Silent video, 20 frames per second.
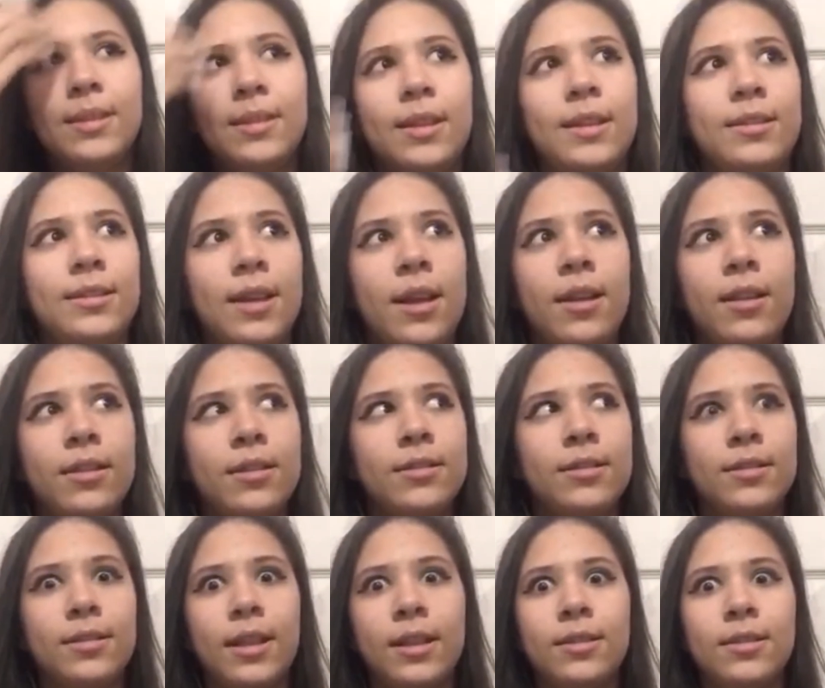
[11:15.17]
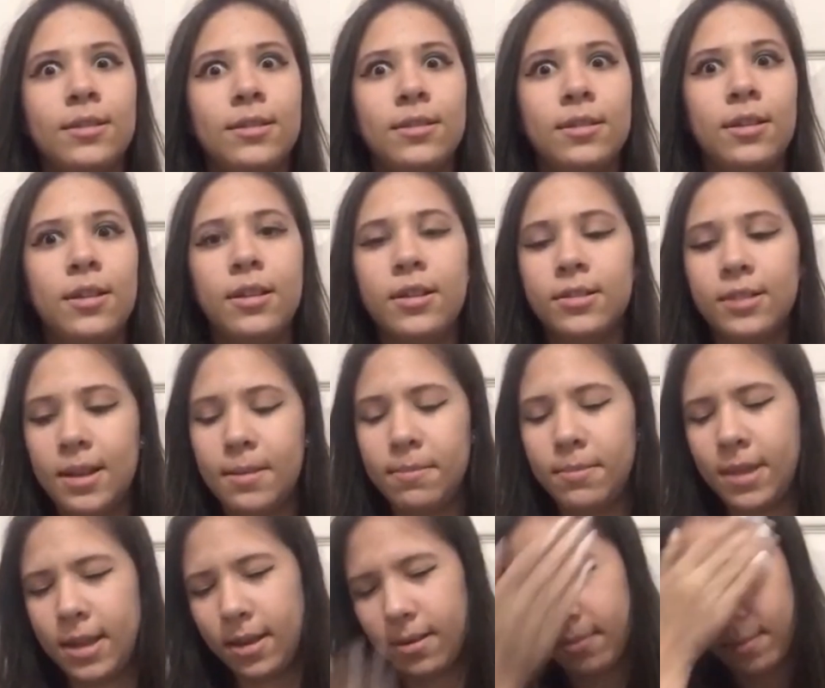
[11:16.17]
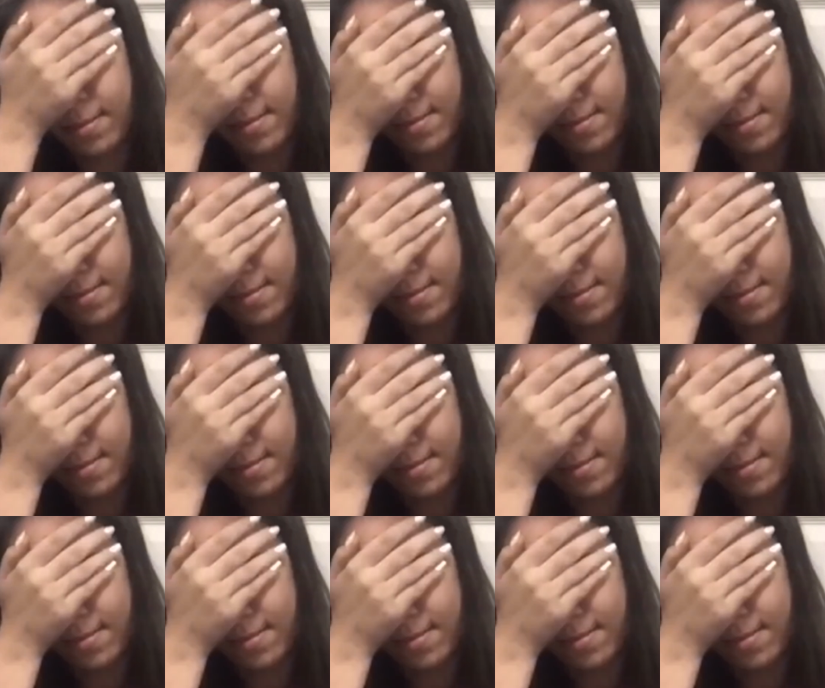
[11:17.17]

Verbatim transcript: That's not the, that's the same thing.